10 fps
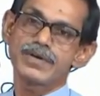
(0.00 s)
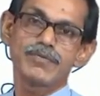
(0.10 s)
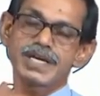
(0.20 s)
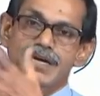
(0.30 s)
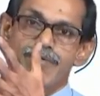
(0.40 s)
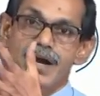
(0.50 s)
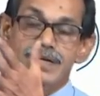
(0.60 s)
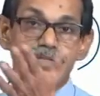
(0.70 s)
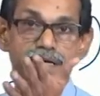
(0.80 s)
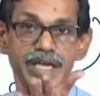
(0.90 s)
You might have
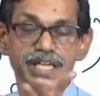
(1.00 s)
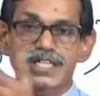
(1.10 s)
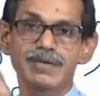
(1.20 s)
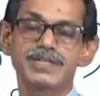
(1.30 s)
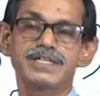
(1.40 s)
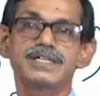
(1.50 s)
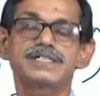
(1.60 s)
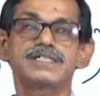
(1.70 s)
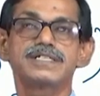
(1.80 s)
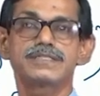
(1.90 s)
heard the HIV
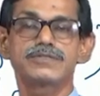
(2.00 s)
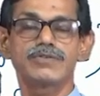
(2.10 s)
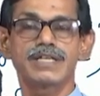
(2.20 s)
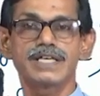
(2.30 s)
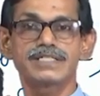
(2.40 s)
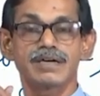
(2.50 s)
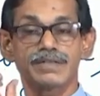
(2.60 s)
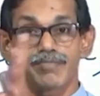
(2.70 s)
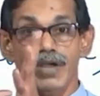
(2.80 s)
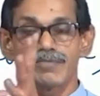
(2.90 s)
detection is through ELISA,
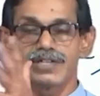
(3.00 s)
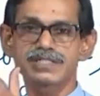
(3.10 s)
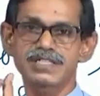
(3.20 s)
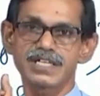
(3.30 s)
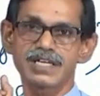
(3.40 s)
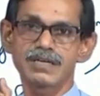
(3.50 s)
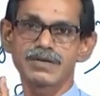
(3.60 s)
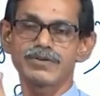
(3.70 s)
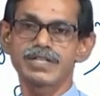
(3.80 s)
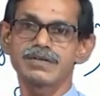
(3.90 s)
the primary screening,
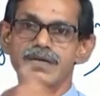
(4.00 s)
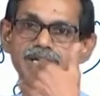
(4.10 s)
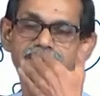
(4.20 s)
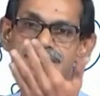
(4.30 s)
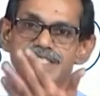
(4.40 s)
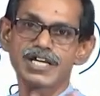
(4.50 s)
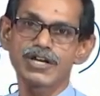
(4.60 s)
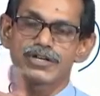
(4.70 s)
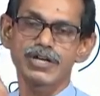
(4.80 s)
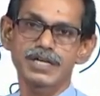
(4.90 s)
whether it is there
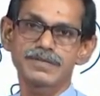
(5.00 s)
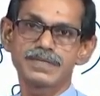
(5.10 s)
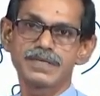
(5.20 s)
or not,